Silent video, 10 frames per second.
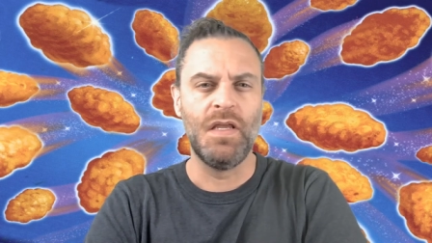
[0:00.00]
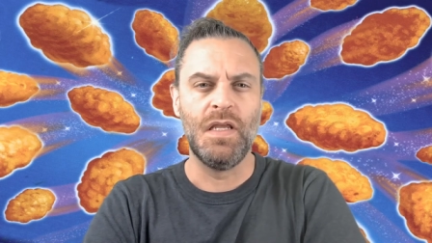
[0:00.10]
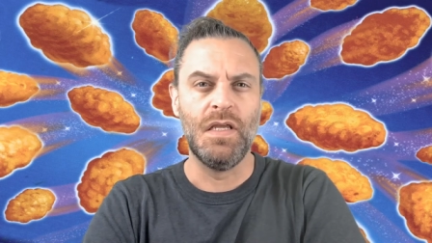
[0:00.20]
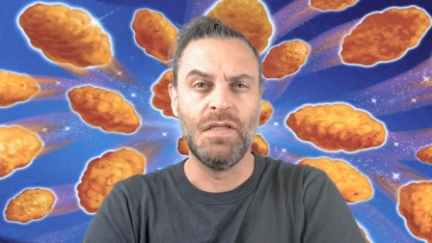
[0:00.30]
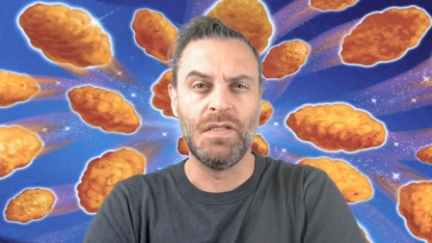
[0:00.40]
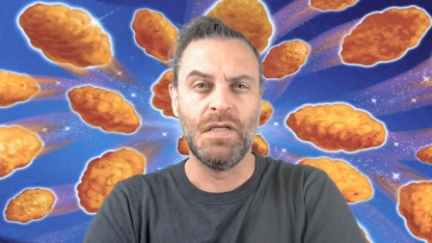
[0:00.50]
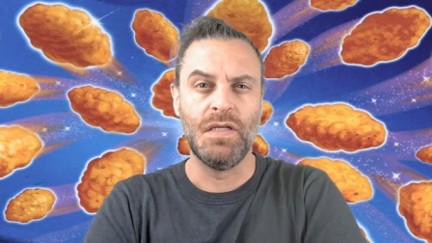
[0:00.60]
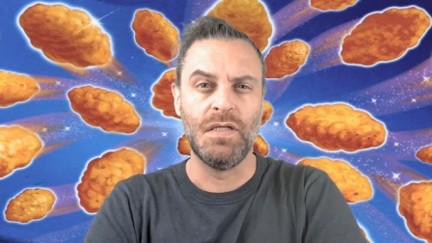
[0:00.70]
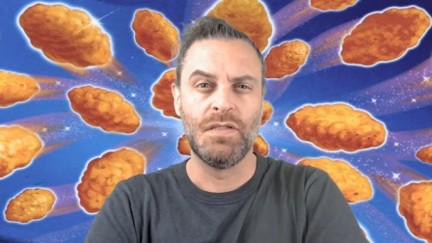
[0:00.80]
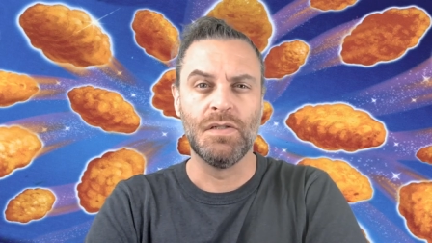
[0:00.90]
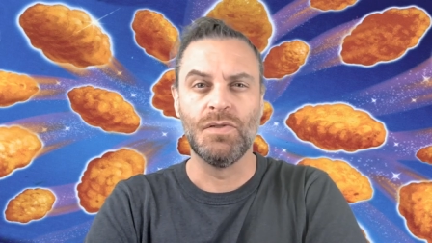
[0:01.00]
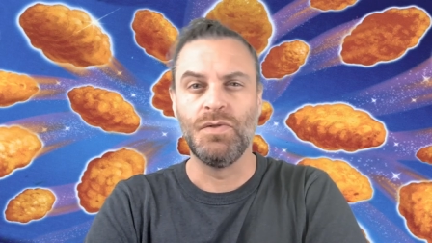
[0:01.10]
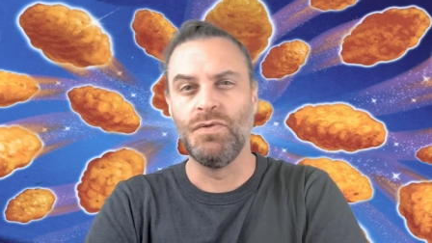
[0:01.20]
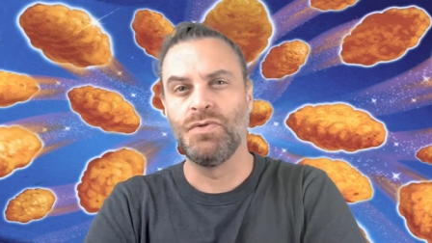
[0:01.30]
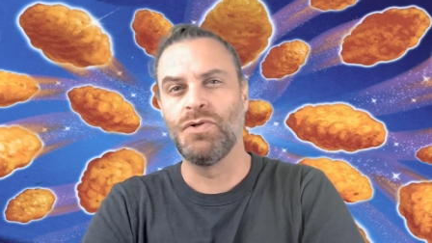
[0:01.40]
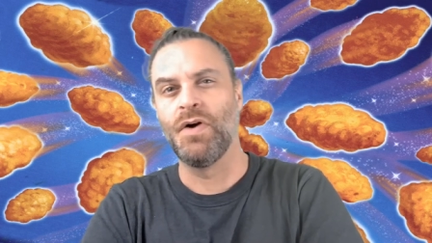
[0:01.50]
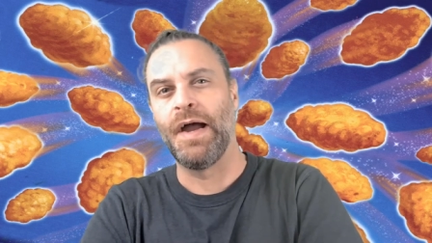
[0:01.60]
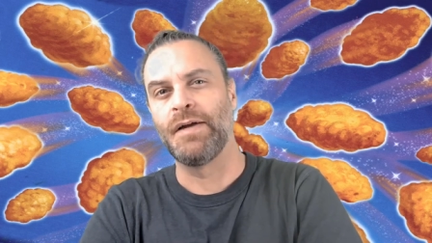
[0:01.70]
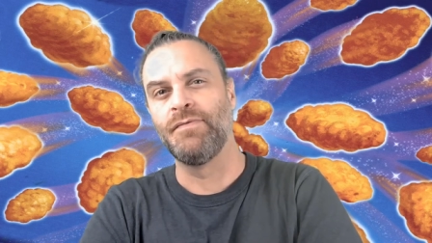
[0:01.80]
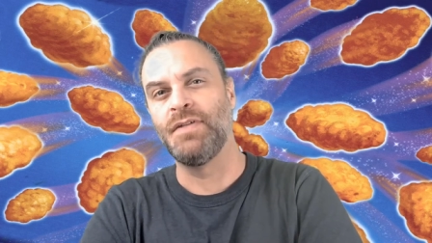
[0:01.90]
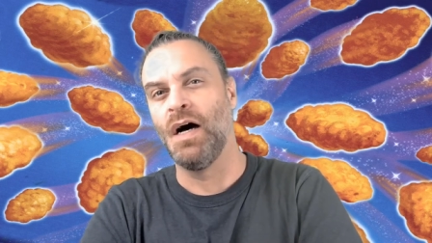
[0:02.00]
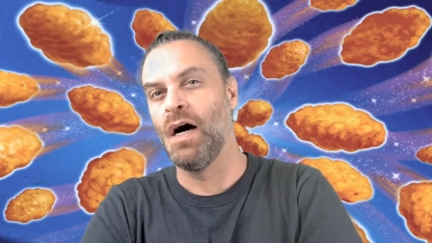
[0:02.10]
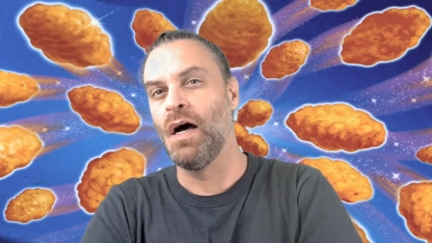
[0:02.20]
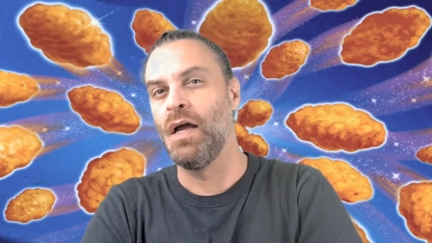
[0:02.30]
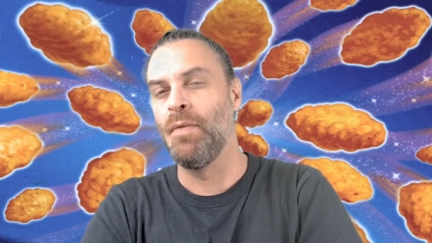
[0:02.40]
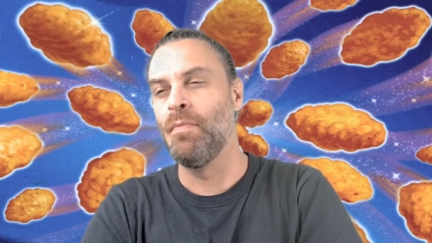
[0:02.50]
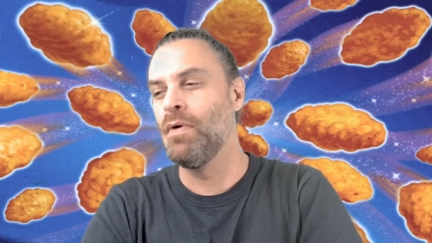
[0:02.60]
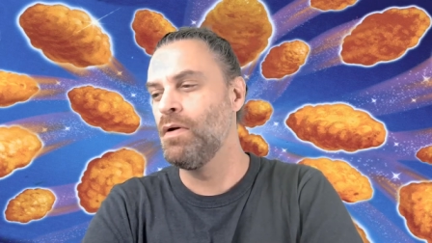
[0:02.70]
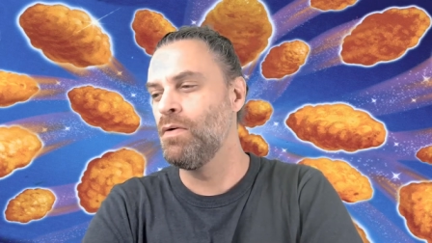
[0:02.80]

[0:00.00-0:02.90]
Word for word: easy to lose track of time